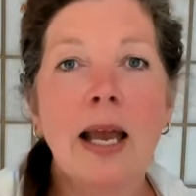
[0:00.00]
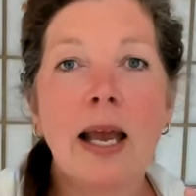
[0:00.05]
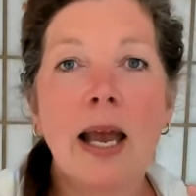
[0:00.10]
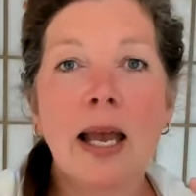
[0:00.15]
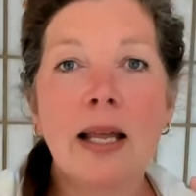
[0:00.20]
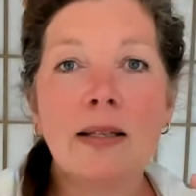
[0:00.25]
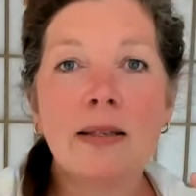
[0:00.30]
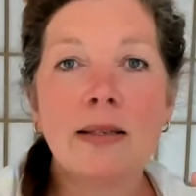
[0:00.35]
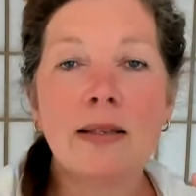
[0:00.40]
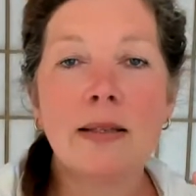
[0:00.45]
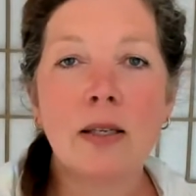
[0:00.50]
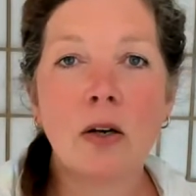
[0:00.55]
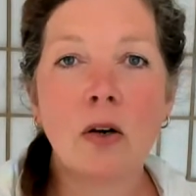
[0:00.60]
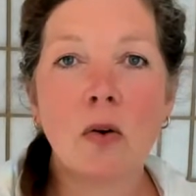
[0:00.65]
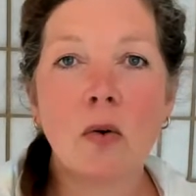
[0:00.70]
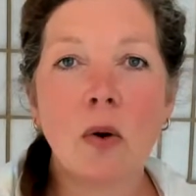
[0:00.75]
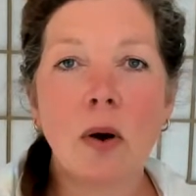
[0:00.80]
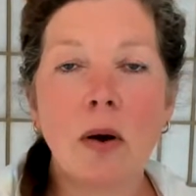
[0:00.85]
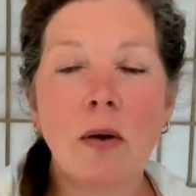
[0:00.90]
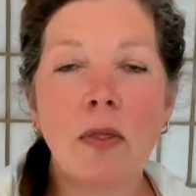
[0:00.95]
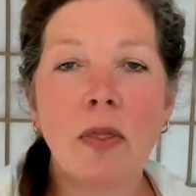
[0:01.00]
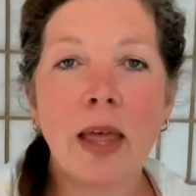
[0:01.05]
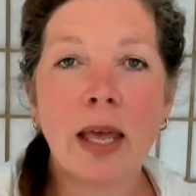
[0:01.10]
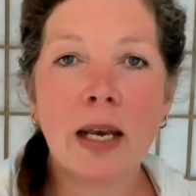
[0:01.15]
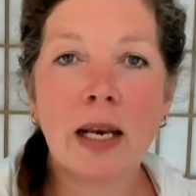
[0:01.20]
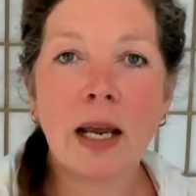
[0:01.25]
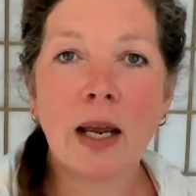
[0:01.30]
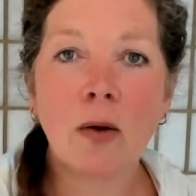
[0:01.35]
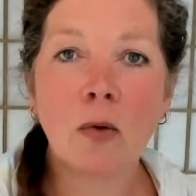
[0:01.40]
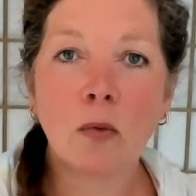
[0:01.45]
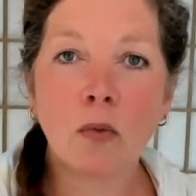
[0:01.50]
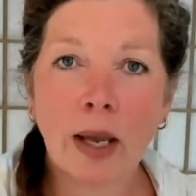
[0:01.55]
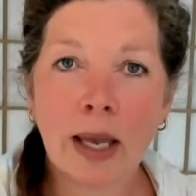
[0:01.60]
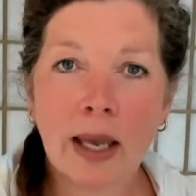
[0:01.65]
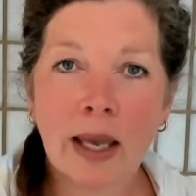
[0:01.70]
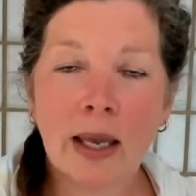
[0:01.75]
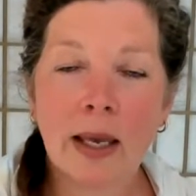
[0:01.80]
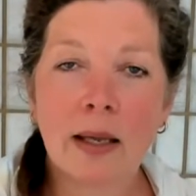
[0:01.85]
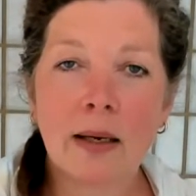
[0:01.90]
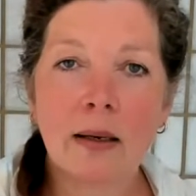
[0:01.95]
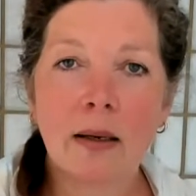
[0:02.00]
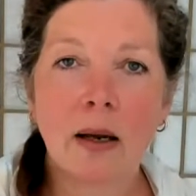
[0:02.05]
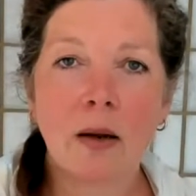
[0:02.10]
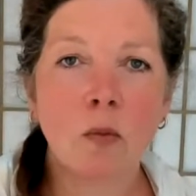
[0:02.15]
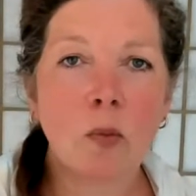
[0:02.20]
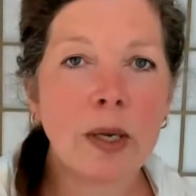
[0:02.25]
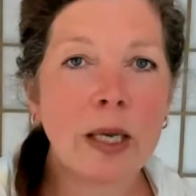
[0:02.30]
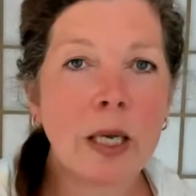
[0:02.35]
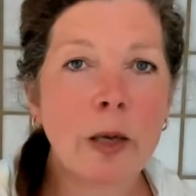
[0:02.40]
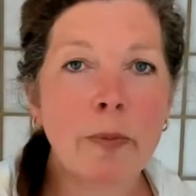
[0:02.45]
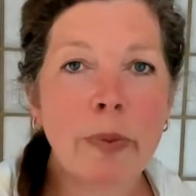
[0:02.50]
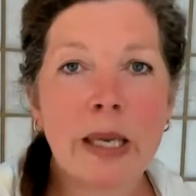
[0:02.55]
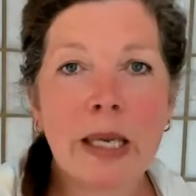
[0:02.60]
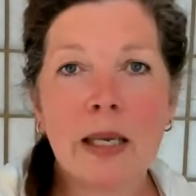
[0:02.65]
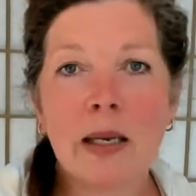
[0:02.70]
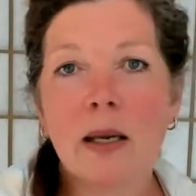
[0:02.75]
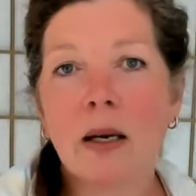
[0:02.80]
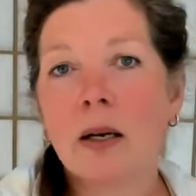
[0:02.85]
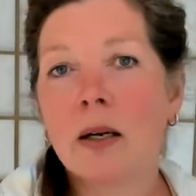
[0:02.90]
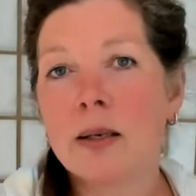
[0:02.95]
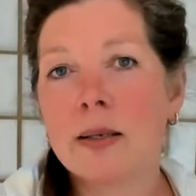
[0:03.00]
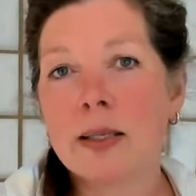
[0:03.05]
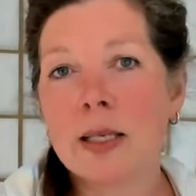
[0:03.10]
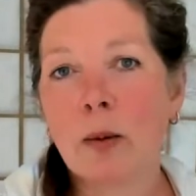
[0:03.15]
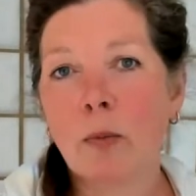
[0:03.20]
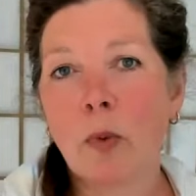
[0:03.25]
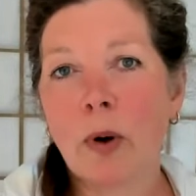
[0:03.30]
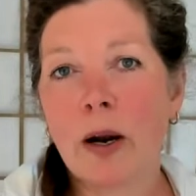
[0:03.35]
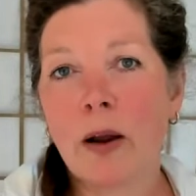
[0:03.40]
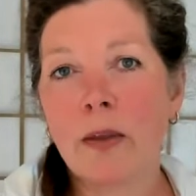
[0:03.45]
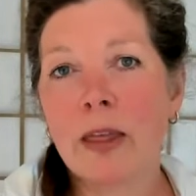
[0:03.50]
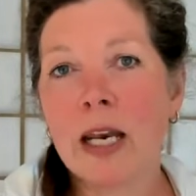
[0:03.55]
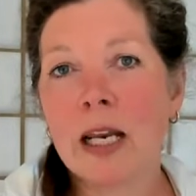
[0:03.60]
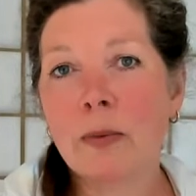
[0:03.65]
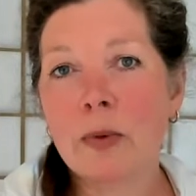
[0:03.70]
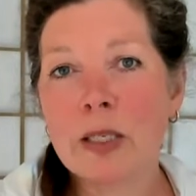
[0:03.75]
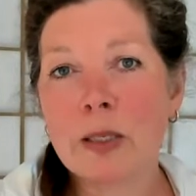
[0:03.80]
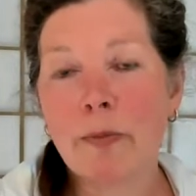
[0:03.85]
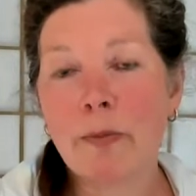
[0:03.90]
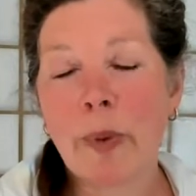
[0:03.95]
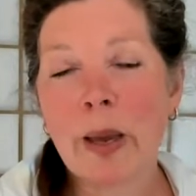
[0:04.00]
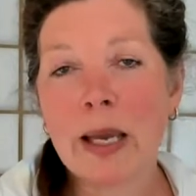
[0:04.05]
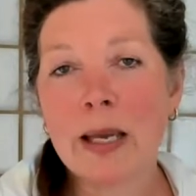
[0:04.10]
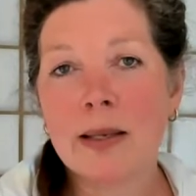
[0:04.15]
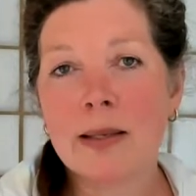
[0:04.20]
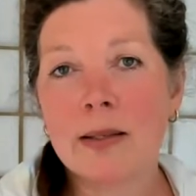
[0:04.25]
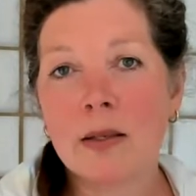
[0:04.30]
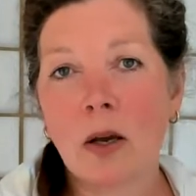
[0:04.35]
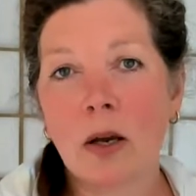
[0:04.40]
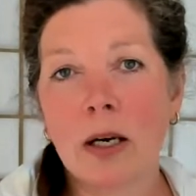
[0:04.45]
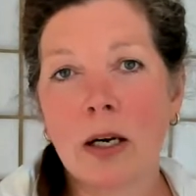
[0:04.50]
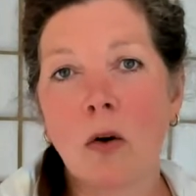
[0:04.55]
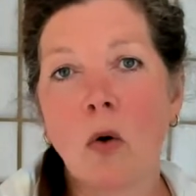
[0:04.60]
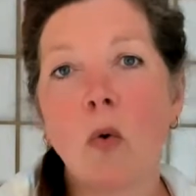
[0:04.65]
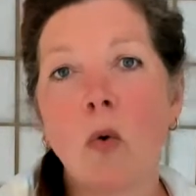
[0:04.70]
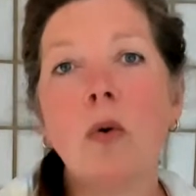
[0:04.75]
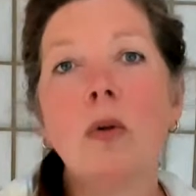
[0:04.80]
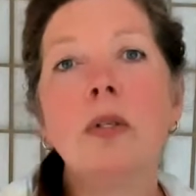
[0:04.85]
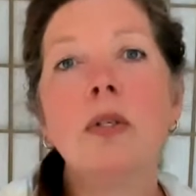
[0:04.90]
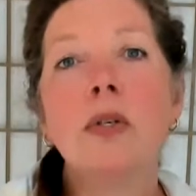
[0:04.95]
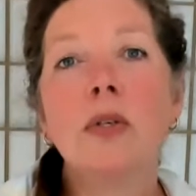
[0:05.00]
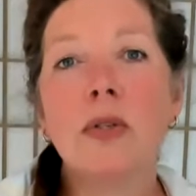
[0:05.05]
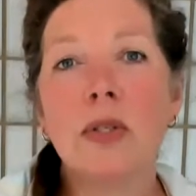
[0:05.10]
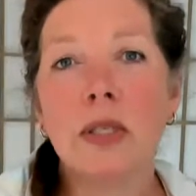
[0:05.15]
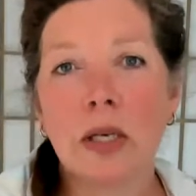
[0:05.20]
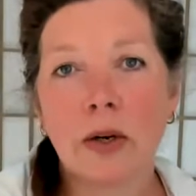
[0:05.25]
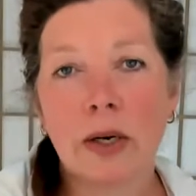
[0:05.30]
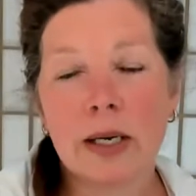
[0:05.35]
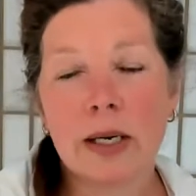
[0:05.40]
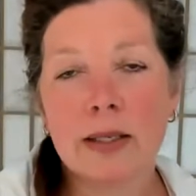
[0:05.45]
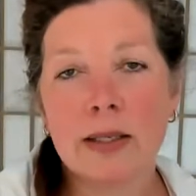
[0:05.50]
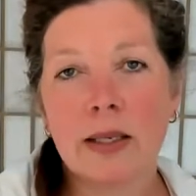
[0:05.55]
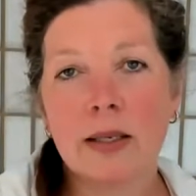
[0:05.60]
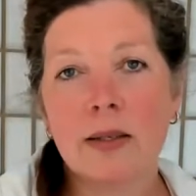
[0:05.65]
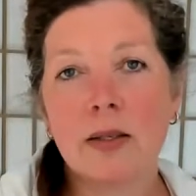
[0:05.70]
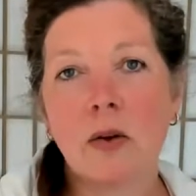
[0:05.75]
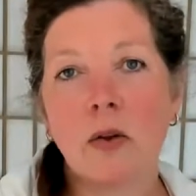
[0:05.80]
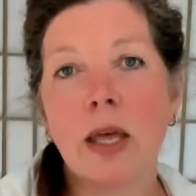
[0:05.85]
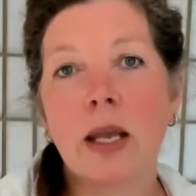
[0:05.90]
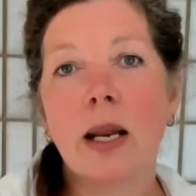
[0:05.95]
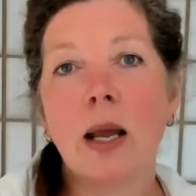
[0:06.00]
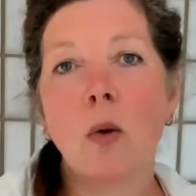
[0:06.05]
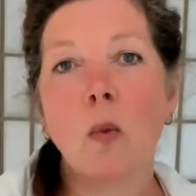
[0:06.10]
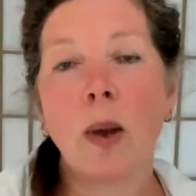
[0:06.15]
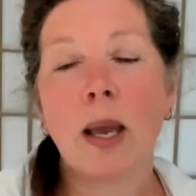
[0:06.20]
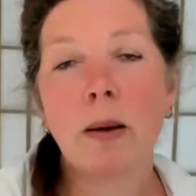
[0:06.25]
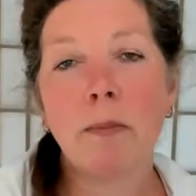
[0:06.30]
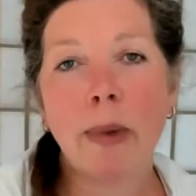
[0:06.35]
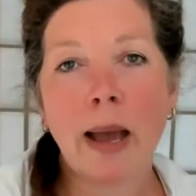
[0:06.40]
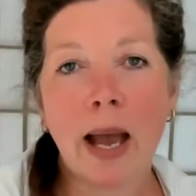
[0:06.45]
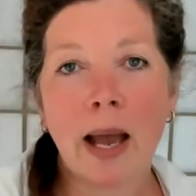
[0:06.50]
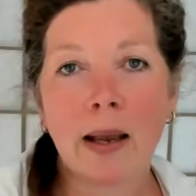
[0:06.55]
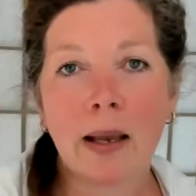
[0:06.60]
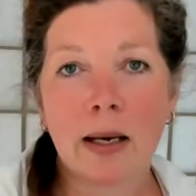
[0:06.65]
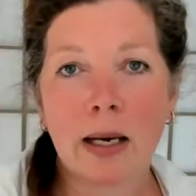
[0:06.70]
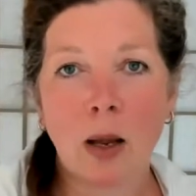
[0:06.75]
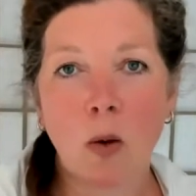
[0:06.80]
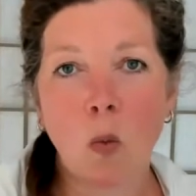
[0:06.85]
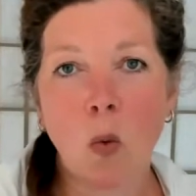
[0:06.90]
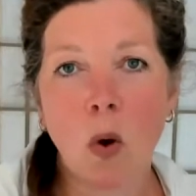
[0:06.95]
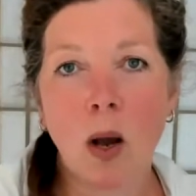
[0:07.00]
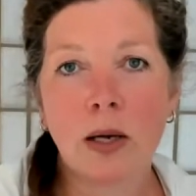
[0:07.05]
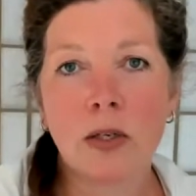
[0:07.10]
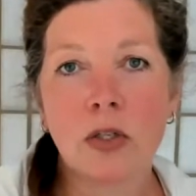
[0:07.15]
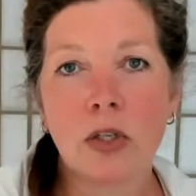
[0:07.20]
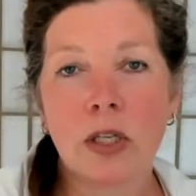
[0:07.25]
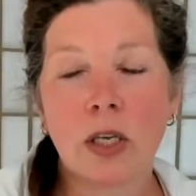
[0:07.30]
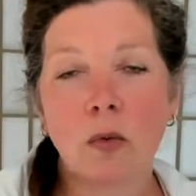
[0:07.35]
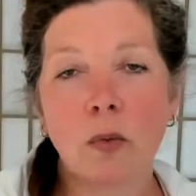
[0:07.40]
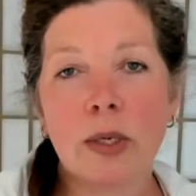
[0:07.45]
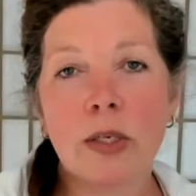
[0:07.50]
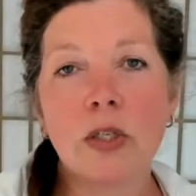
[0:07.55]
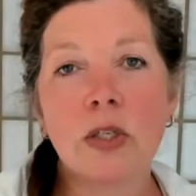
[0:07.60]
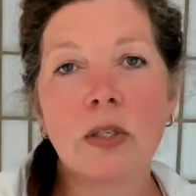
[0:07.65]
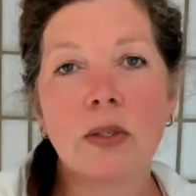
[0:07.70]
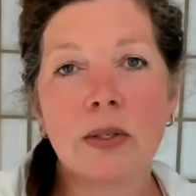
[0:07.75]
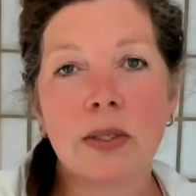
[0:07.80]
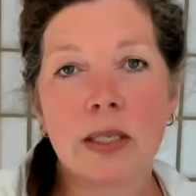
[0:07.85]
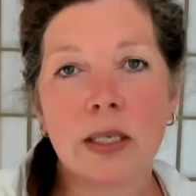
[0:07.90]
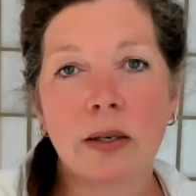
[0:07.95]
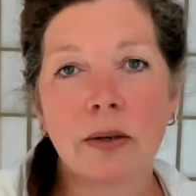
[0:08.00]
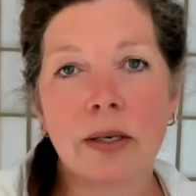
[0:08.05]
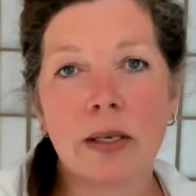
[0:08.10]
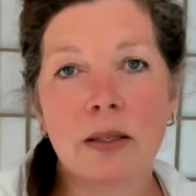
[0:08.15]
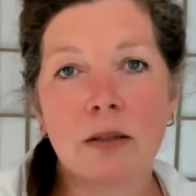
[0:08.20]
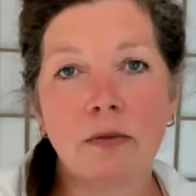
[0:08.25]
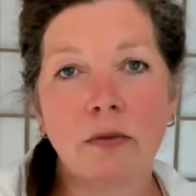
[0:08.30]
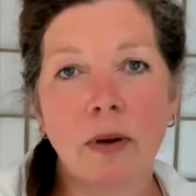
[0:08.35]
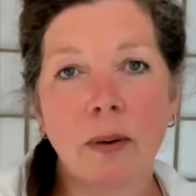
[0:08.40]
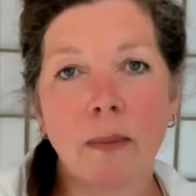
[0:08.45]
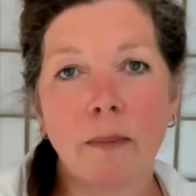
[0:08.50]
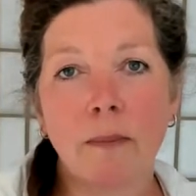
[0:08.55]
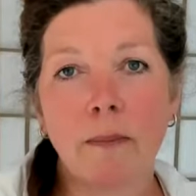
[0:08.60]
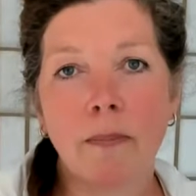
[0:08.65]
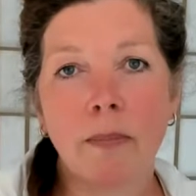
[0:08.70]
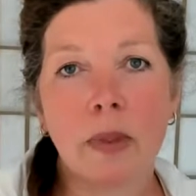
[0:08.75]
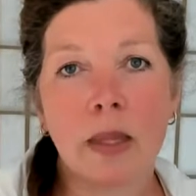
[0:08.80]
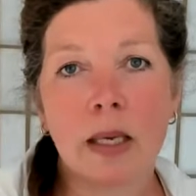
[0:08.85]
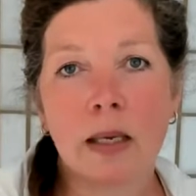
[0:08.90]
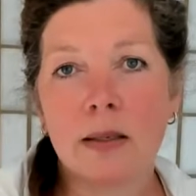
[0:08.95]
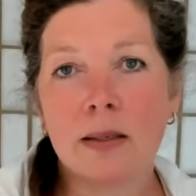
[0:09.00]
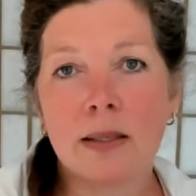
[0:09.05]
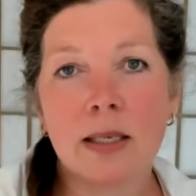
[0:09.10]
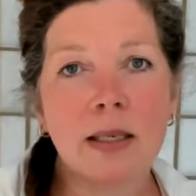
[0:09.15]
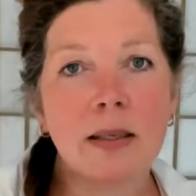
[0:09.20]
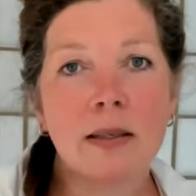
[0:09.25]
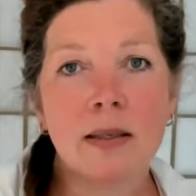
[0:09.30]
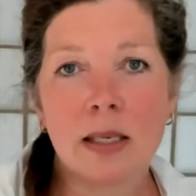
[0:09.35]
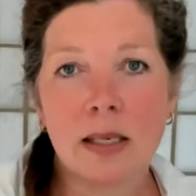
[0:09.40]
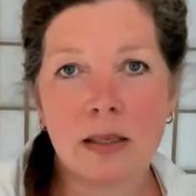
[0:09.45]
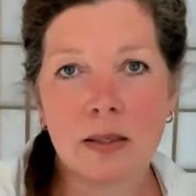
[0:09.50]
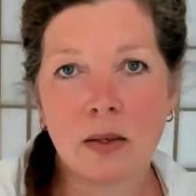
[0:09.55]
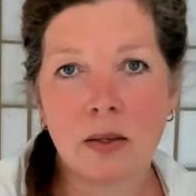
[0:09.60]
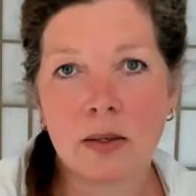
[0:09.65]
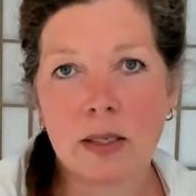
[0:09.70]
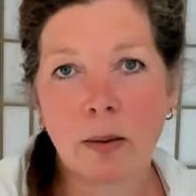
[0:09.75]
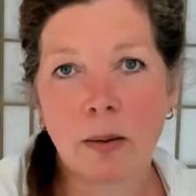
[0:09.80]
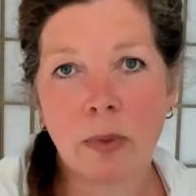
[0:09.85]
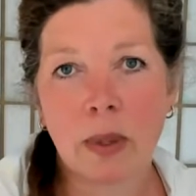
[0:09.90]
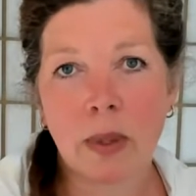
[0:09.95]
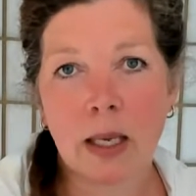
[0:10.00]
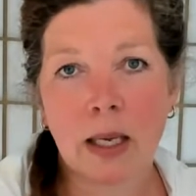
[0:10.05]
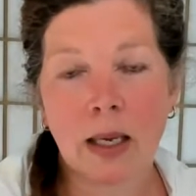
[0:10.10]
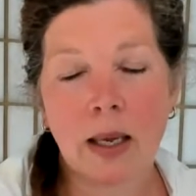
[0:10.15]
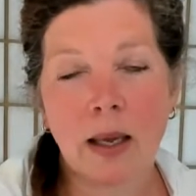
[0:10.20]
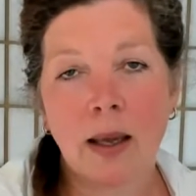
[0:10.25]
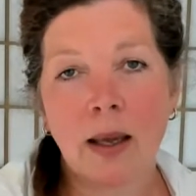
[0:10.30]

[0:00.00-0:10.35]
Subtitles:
And so then I read on Wikipedia or somewhere that it was based on an older series. And so then I went back and I watched the original series from the 60s or something.